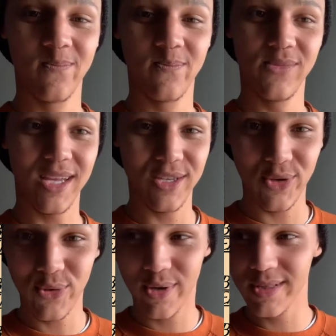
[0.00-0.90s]
Then you
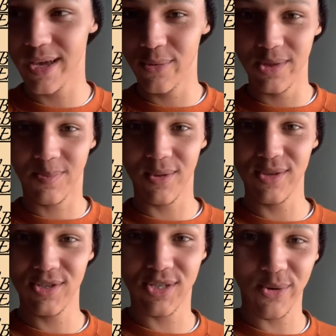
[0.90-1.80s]
could, like, when the
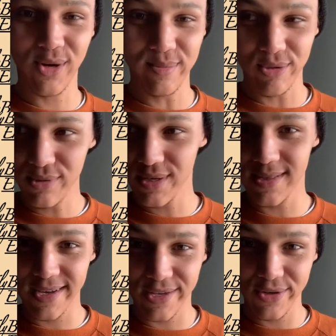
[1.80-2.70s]
police show up, you look
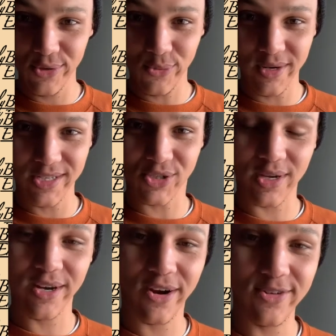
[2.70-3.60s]
like you're the one that's trying
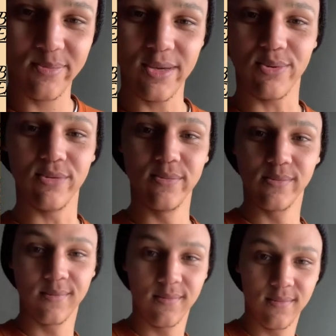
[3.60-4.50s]
to hurt people.
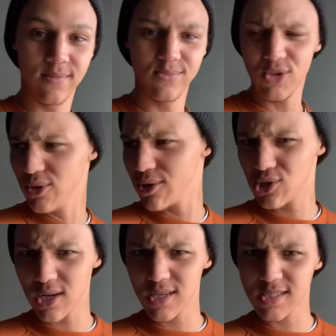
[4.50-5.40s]
You go
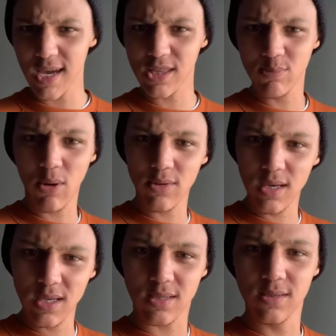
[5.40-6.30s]
trying to attack the
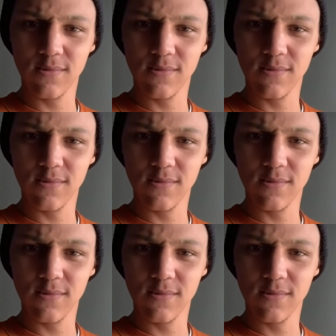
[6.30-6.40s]
police.